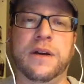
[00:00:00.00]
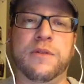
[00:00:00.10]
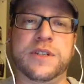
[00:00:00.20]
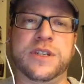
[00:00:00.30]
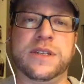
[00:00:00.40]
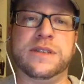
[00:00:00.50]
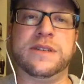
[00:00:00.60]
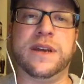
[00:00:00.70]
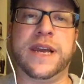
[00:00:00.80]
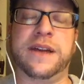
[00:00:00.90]
which
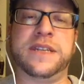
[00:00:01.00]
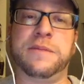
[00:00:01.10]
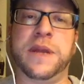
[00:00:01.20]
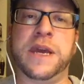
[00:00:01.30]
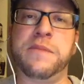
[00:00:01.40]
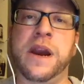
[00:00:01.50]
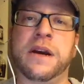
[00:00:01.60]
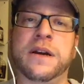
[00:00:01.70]
is a goddamn nightmare.